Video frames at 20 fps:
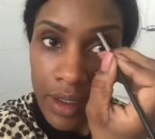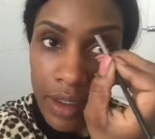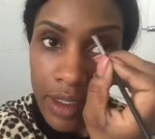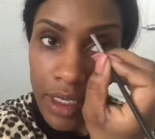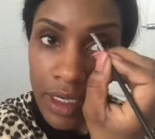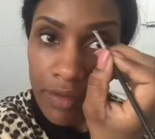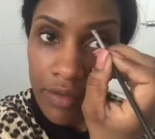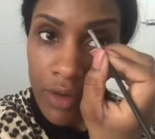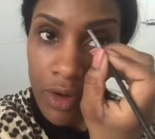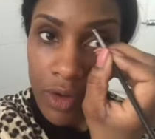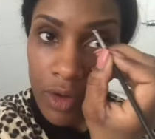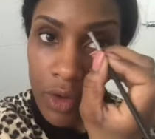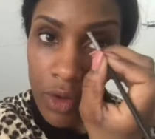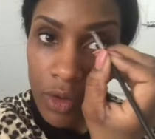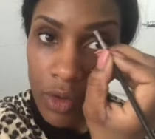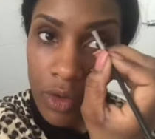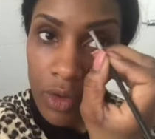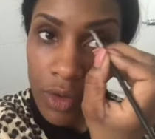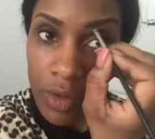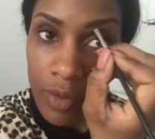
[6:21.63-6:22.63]
Okay, I've not
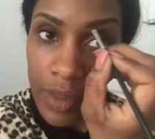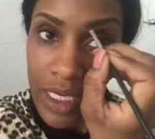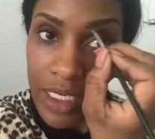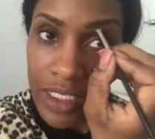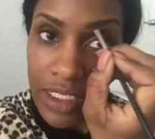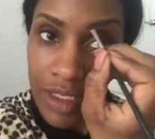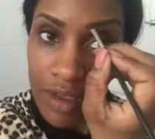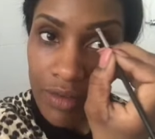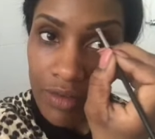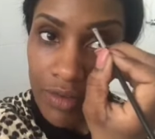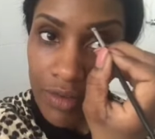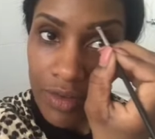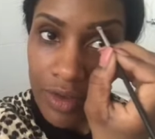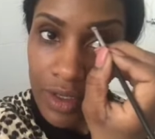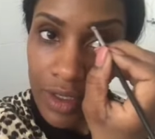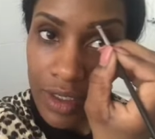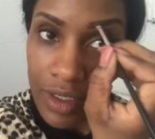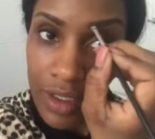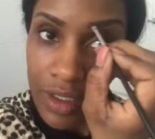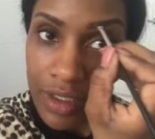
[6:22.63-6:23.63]
gone all the way to the
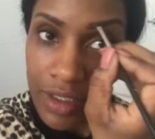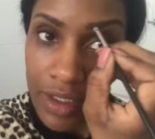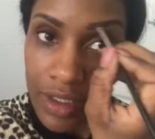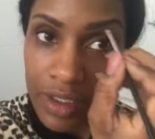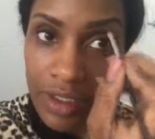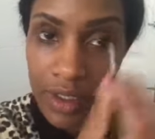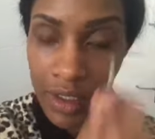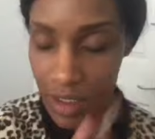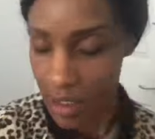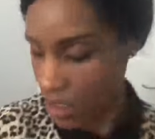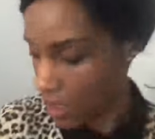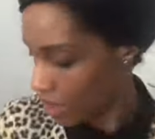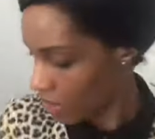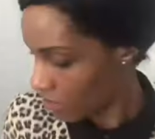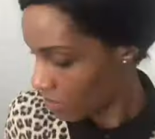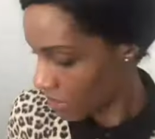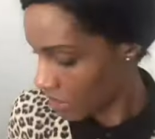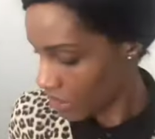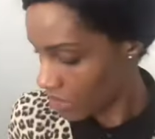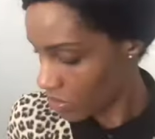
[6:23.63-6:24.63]
front,
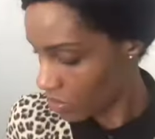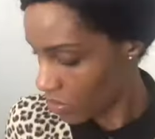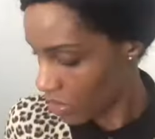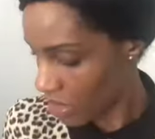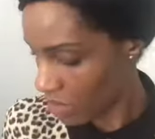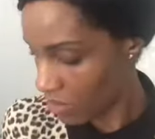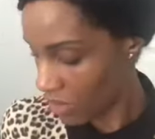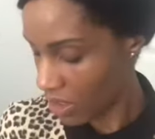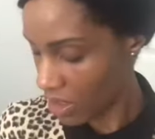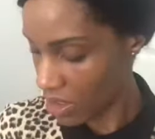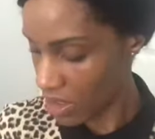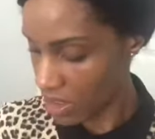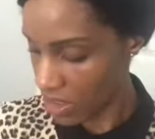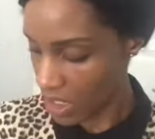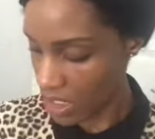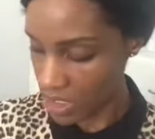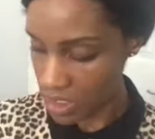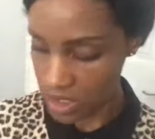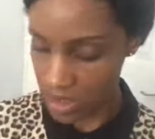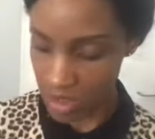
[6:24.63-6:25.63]
because what I'm going to
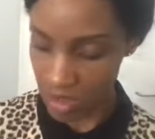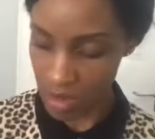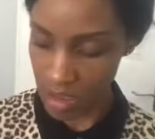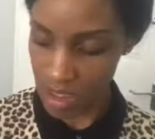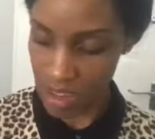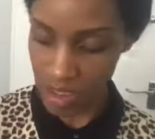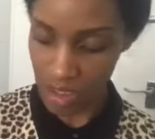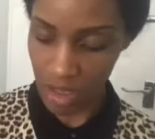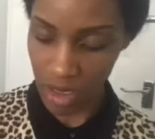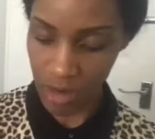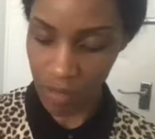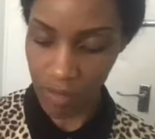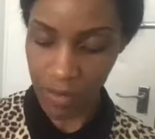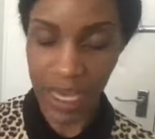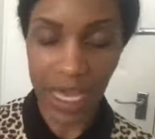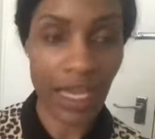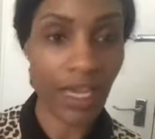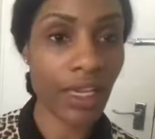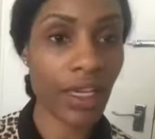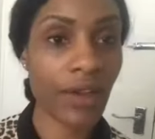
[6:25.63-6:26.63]
then do is go
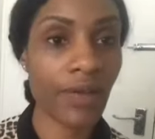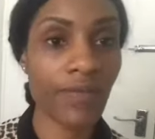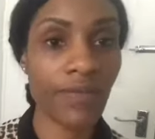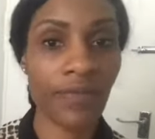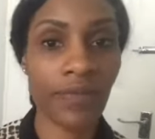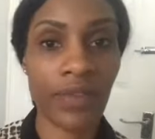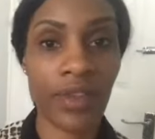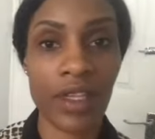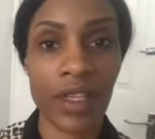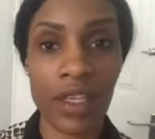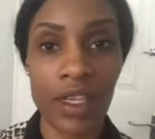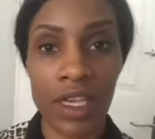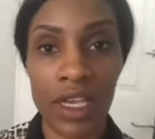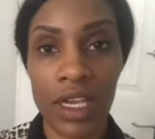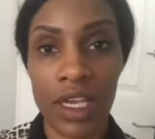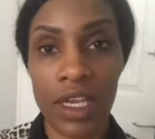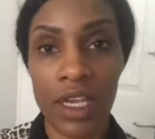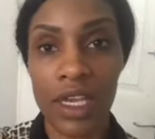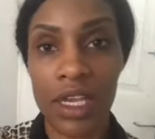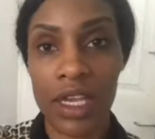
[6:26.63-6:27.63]
back
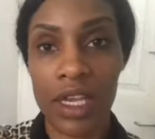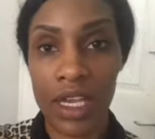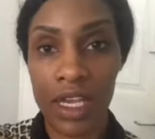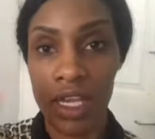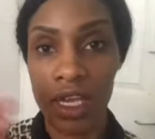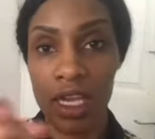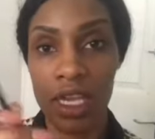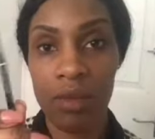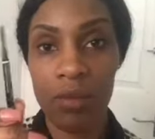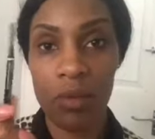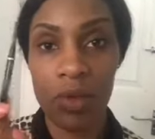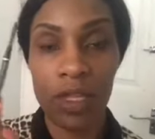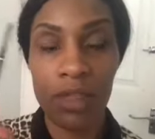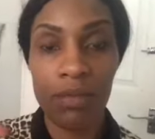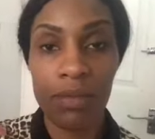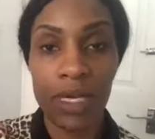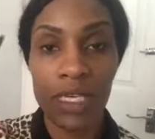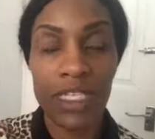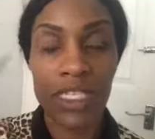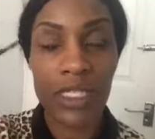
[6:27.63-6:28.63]
in with
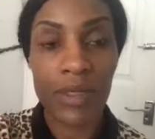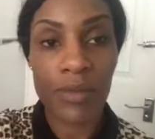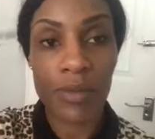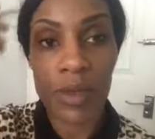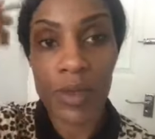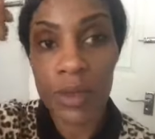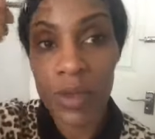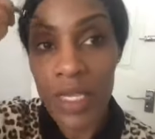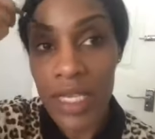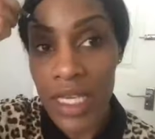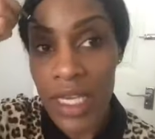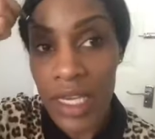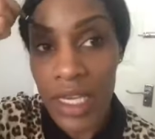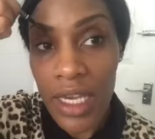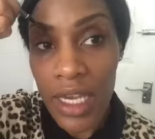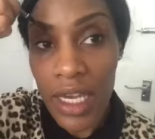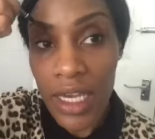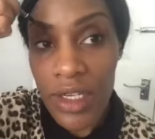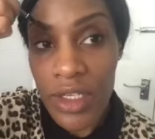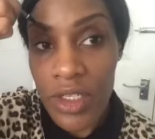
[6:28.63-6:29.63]
my spoolie
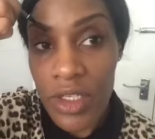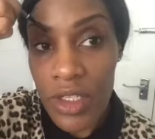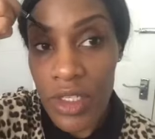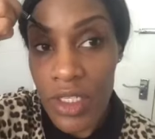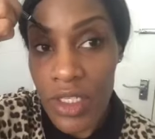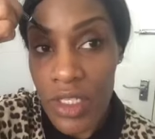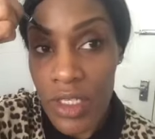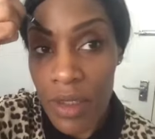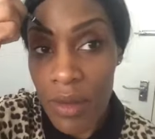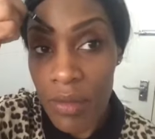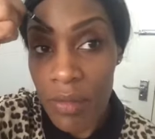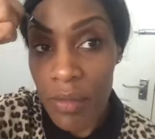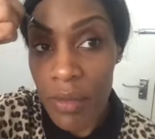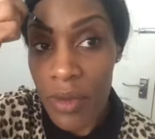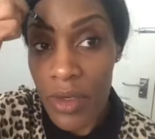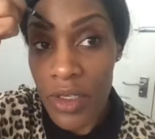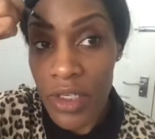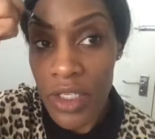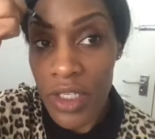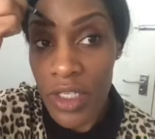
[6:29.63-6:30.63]
and just
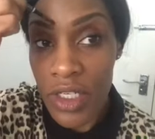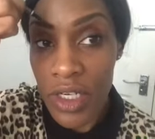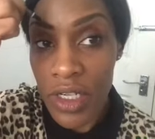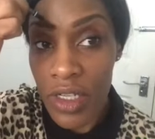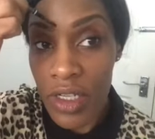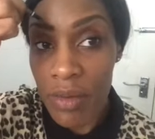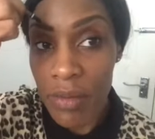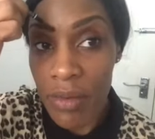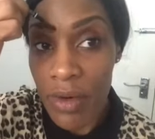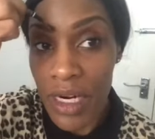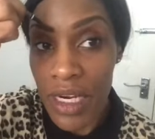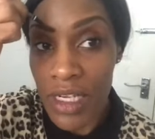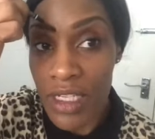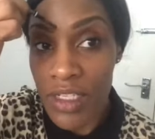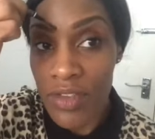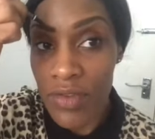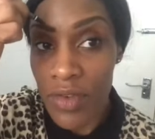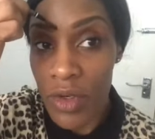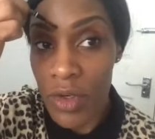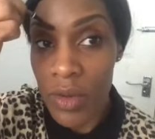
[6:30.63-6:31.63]
brush the
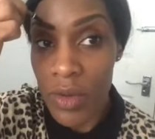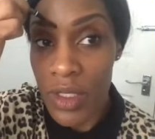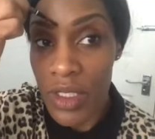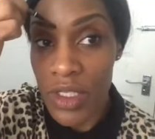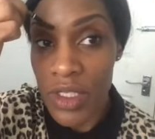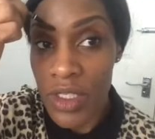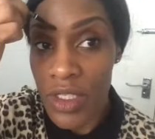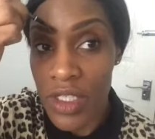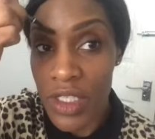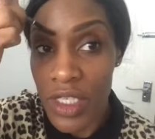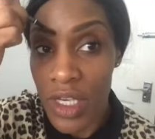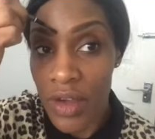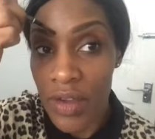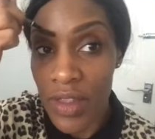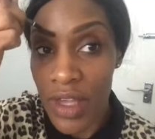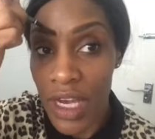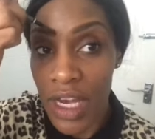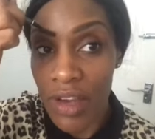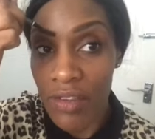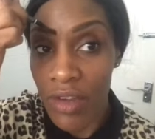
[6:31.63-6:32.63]
brows forward, just so
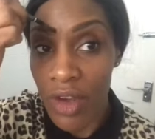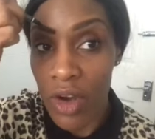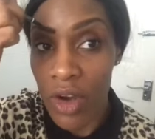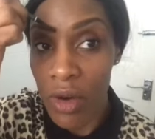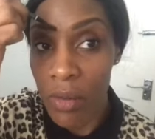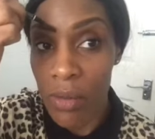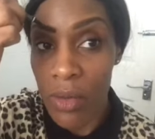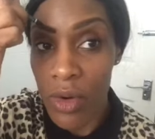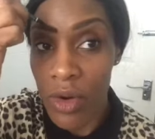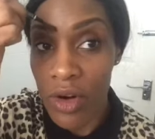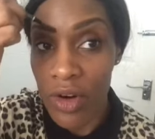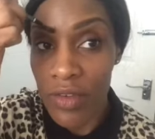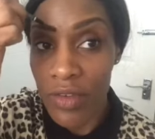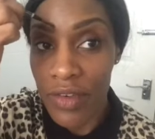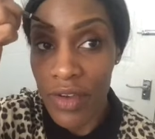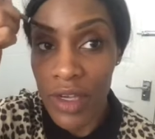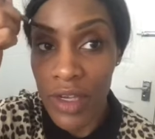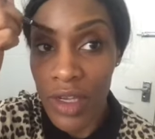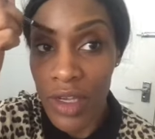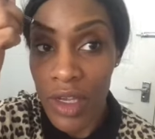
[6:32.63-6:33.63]
that I've got more of
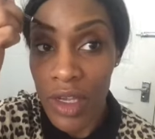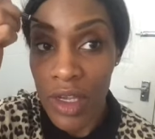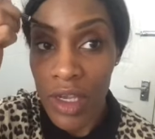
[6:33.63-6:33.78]
a